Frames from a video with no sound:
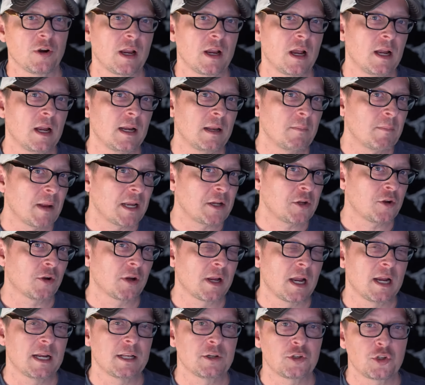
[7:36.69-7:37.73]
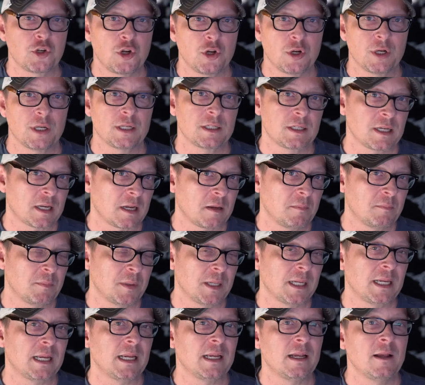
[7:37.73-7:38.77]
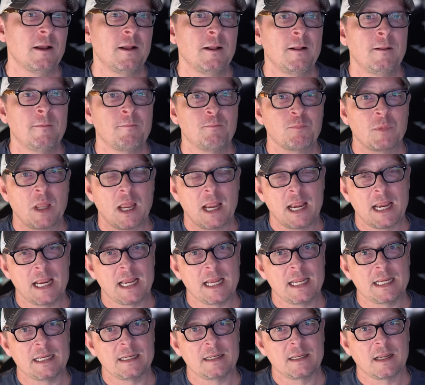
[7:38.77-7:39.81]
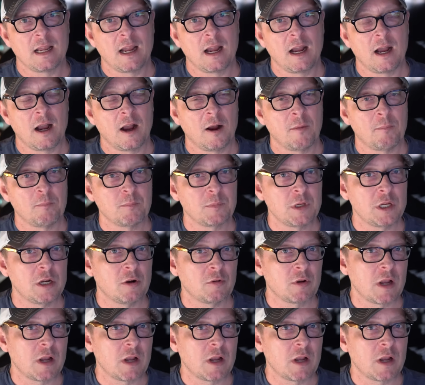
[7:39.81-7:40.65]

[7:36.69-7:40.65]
gun and make your gun as good as it can be and, kind